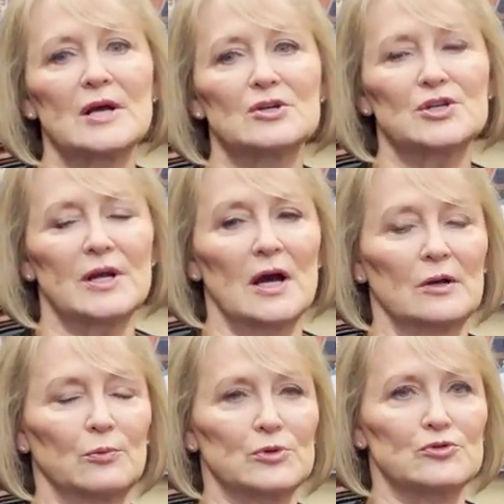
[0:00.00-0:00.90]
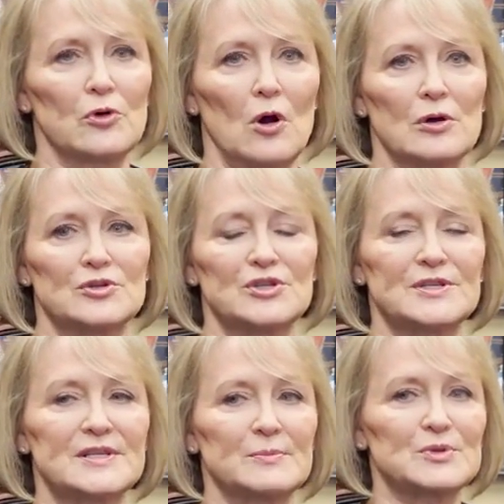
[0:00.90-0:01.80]
She kind of withdraws. She
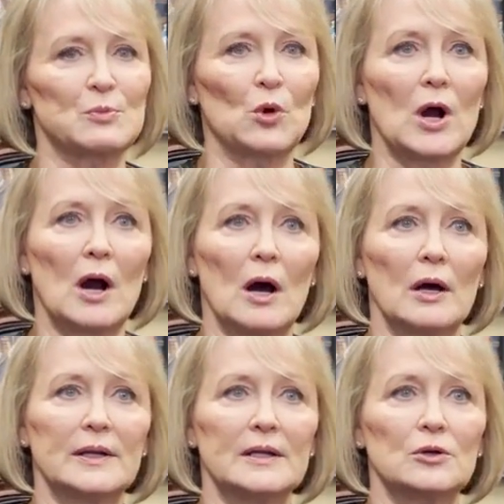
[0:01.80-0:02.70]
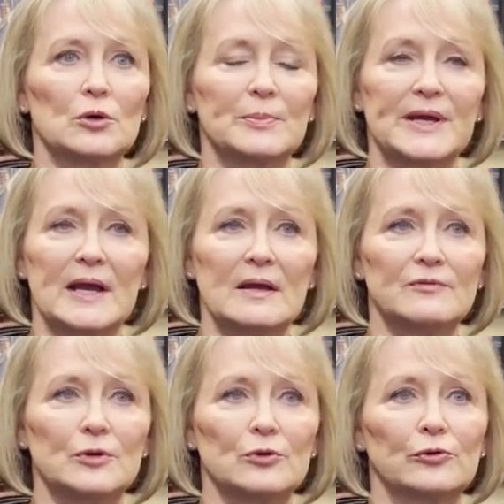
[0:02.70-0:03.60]
seems more odd in her
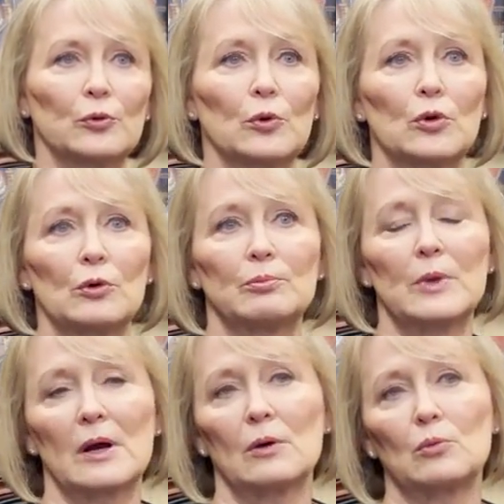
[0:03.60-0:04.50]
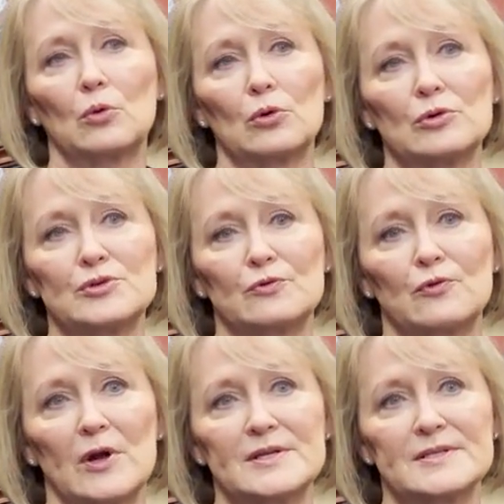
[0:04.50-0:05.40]
behaviors or her words or
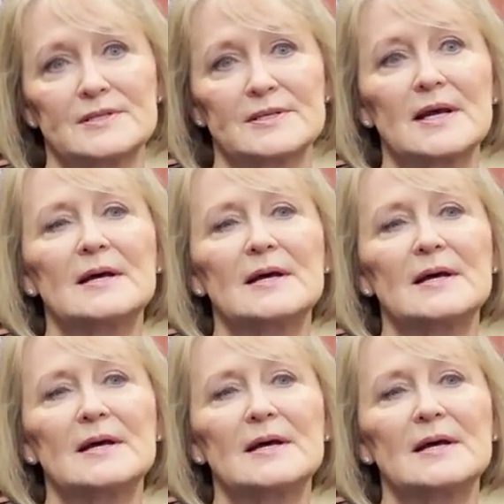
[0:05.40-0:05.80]
phrases.